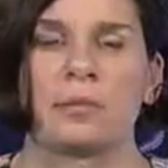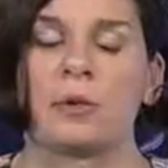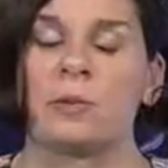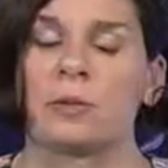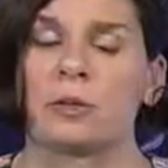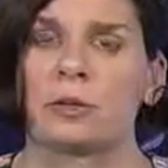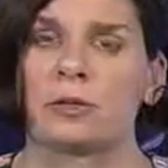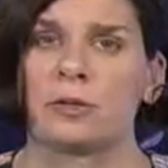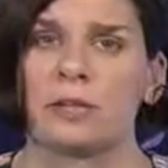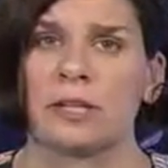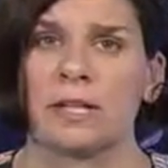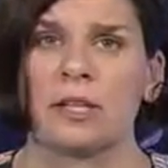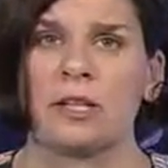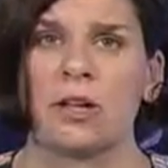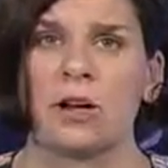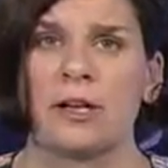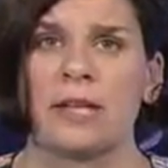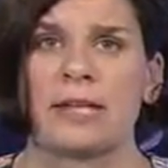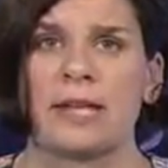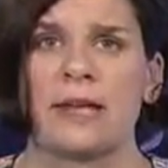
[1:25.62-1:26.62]
Premier Kirsty
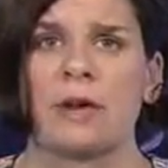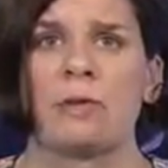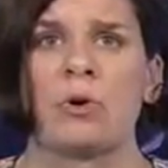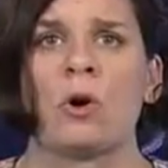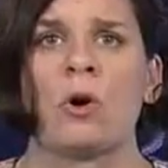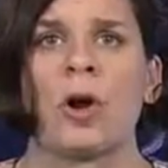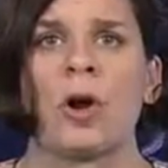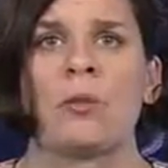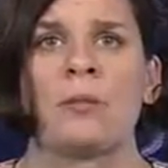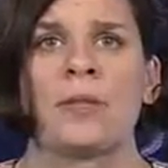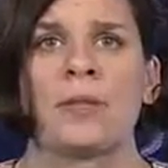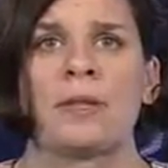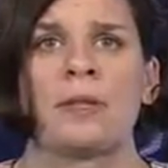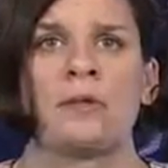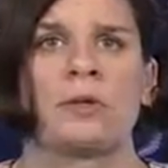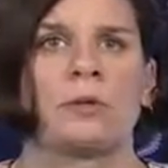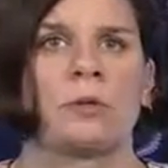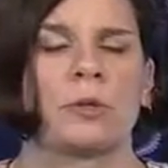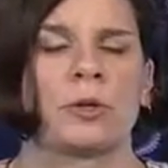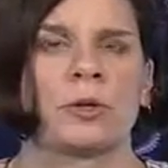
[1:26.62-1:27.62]
Clark saying, well, I hope that
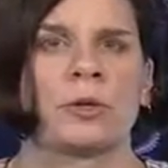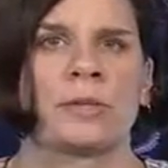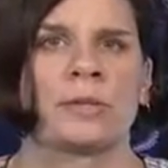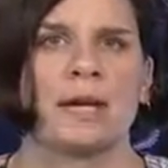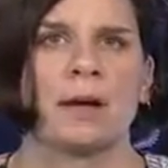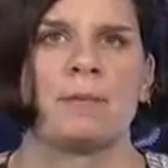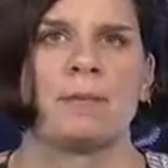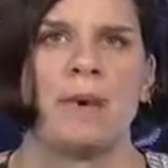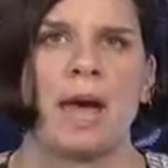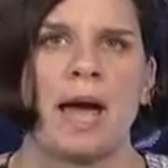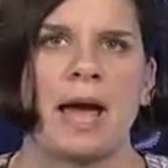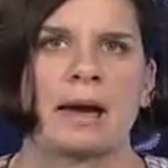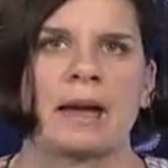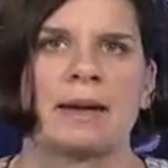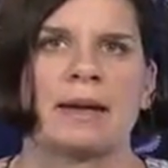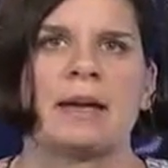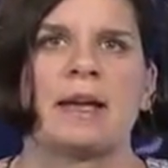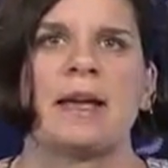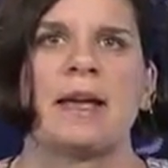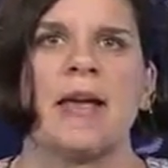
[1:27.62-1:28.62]
those workers come
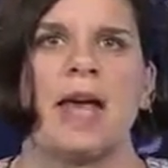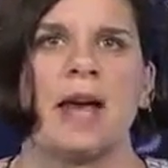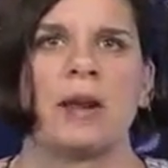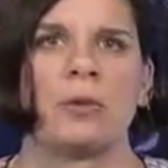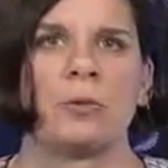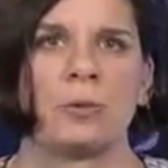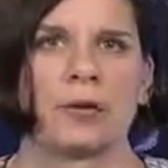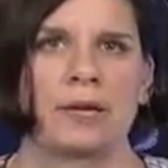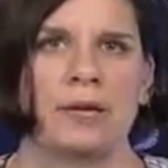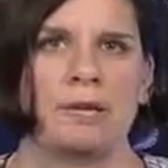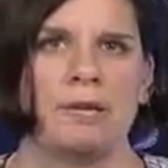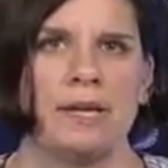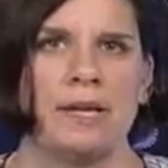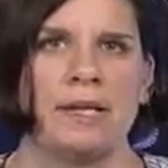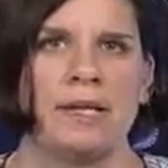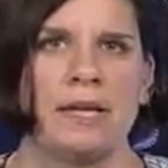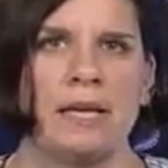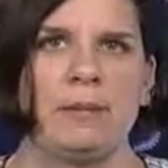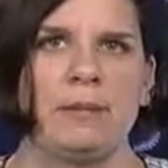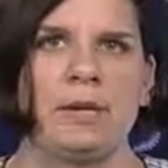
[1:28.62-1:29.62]
back and work in
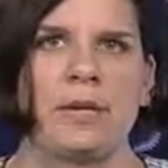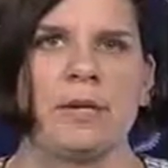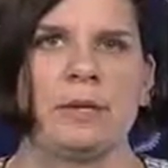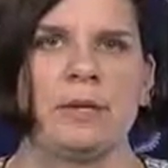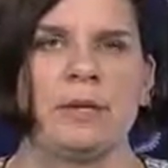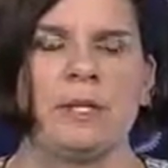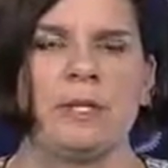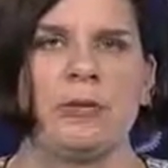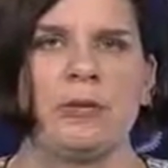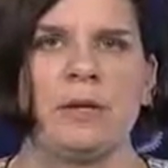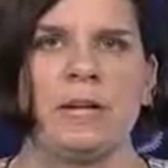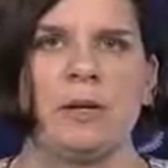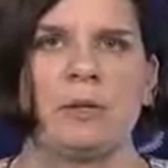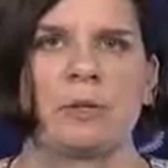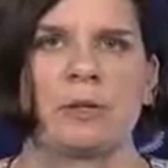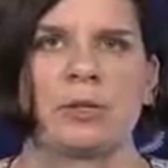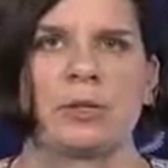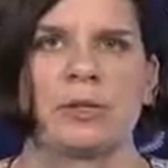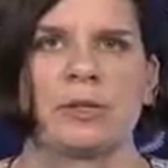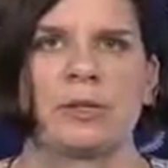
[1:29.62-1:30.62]
BC because we do need
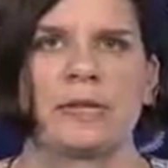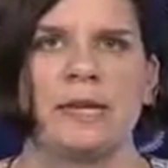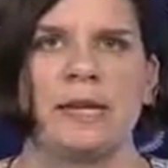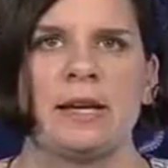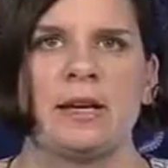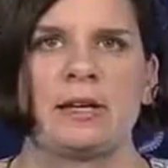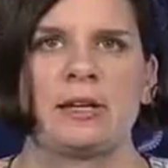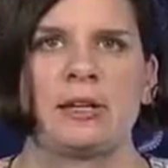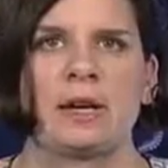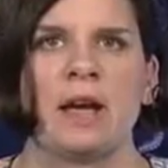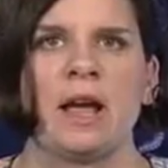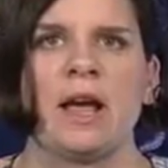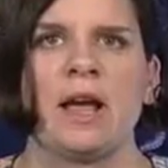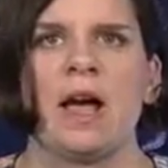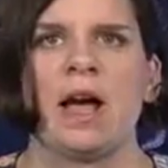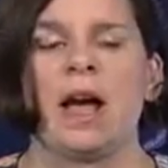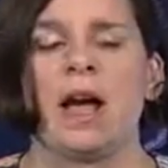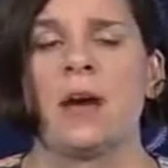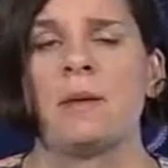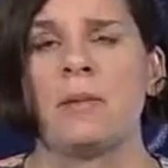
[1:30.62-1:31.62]
workers here.
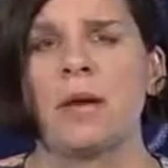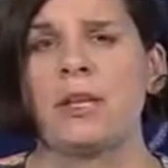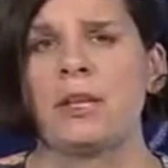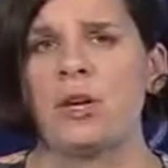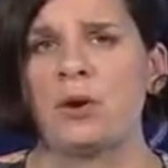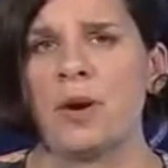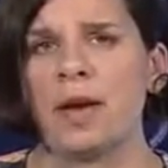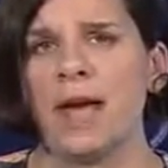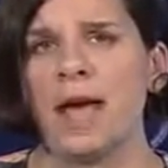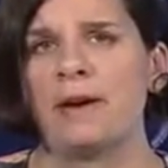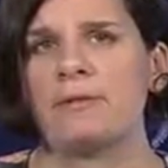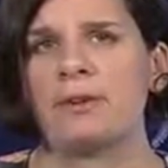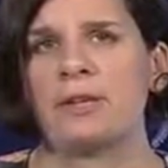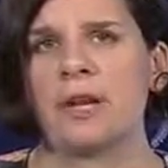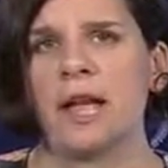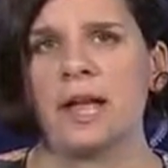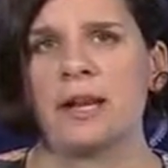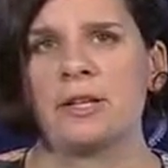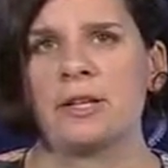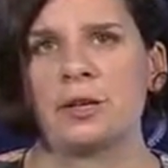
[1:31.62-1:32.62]
And I have
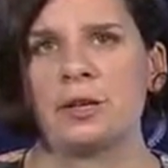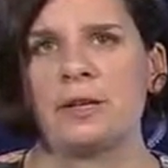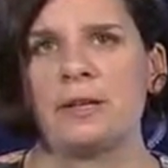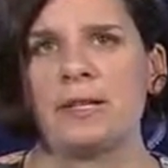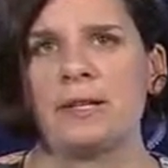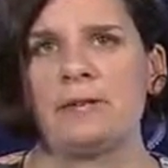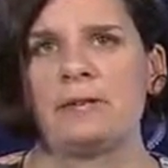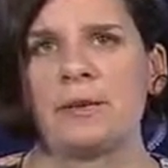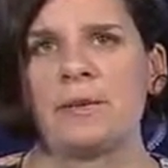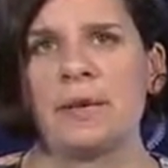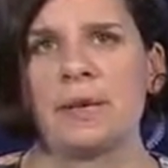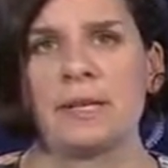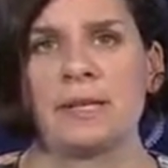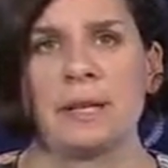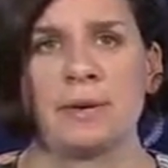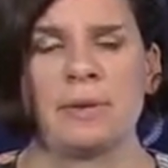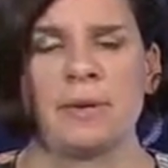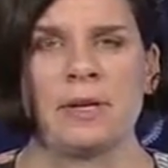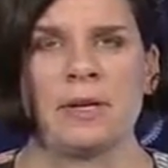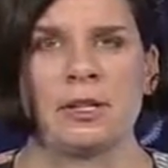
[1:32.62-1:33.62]
heard anecdotally from
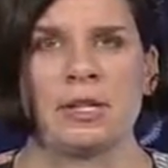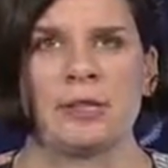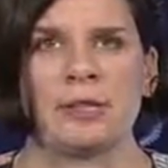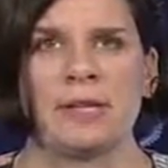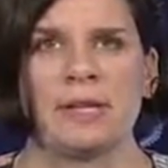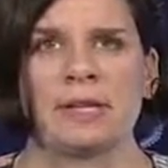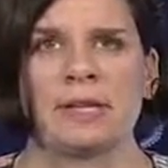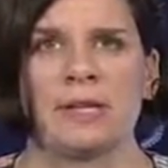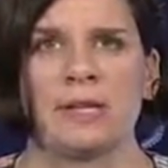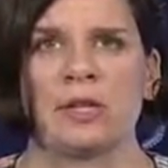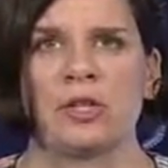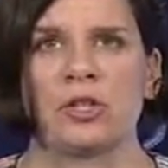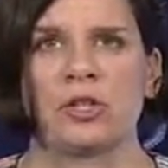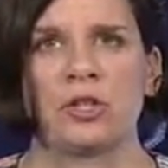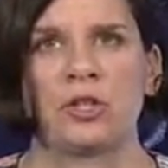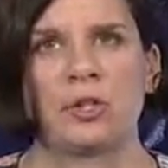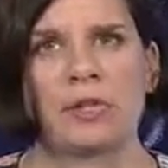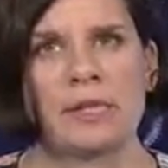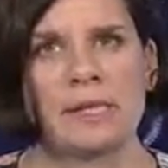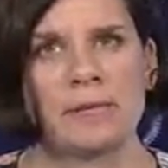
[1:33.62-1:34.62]
some industries like
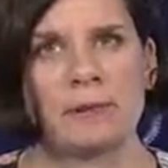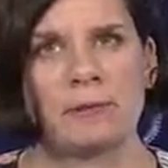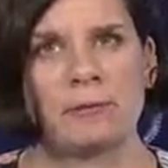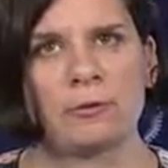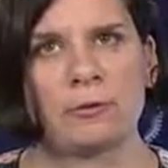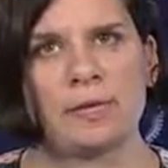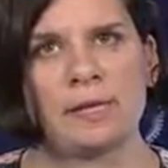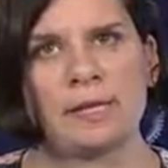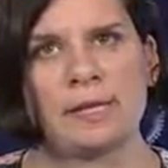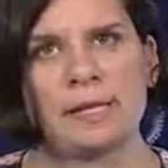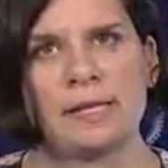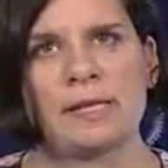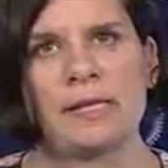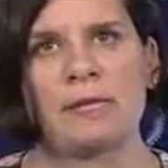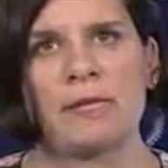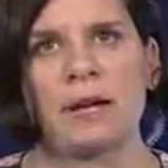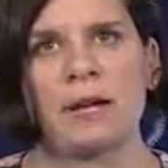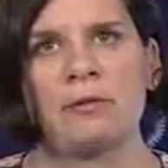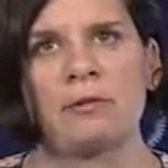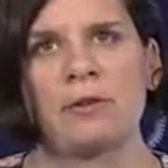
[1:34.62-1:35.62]
tourism, for
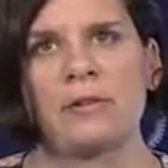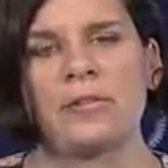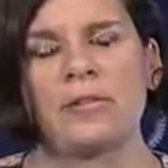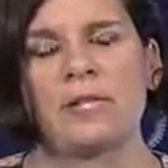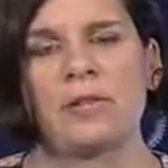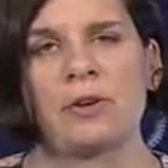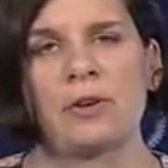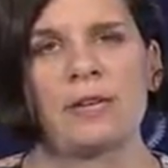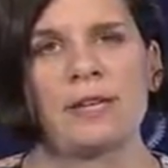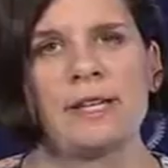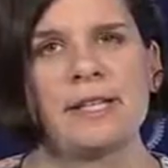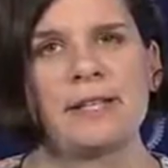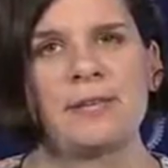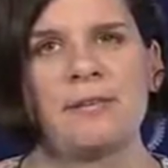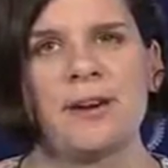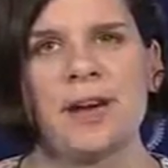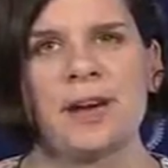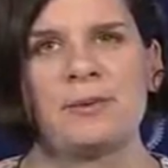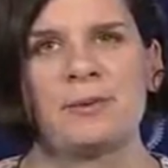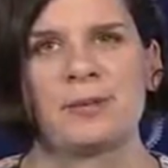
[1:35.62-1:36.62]
instance, they're really struggling to
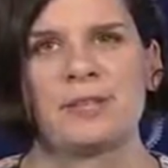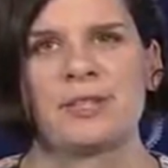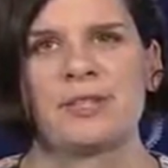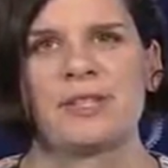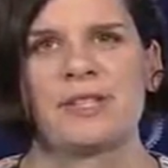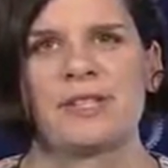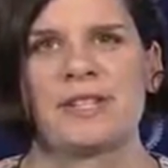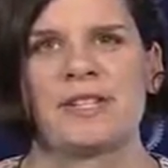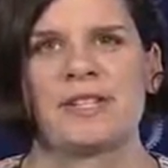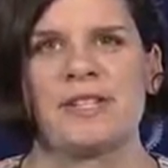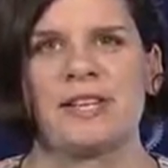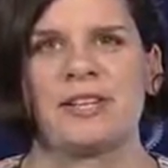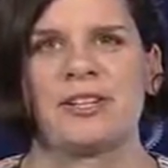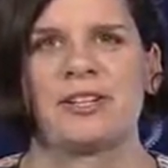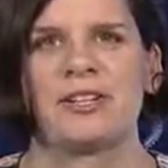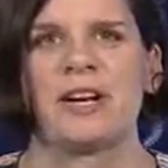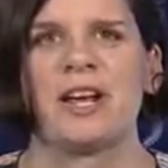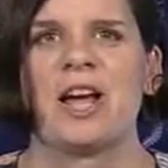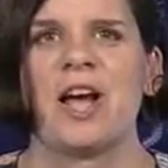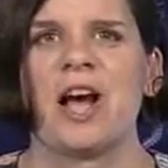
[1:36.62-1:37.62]
find workers this
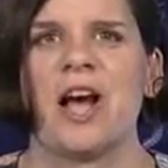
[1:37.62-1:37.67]
year.